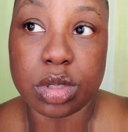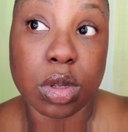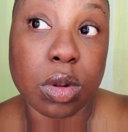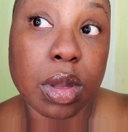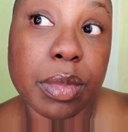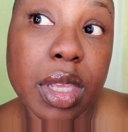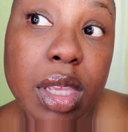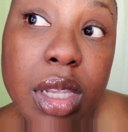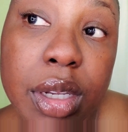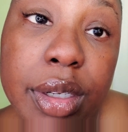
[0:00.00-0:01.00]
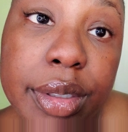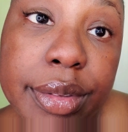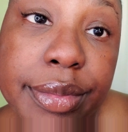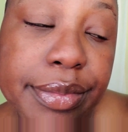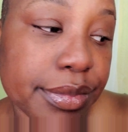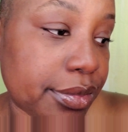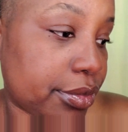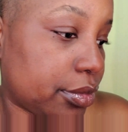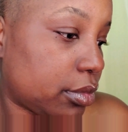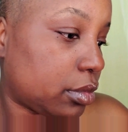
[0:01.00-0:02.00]
So I'm here.
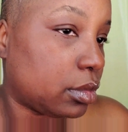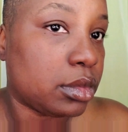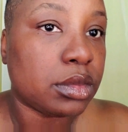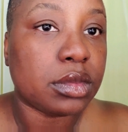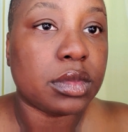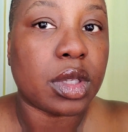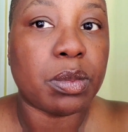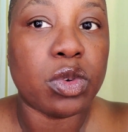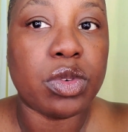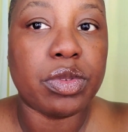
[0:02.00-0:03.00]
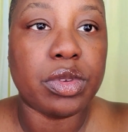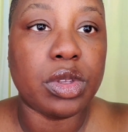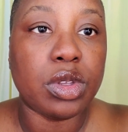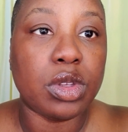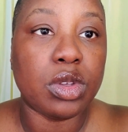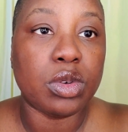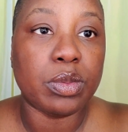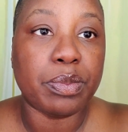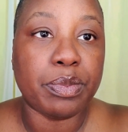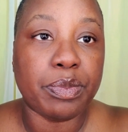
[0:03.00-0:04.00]
I'm gonna move you
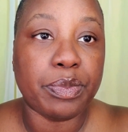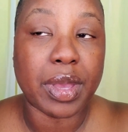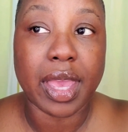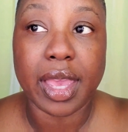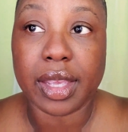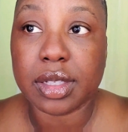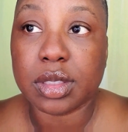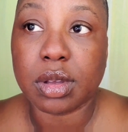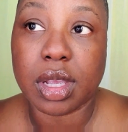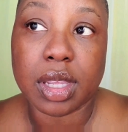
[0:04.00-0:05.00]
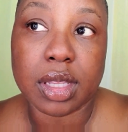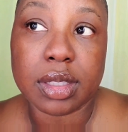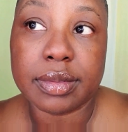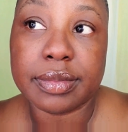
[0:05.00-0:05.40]
back so I can.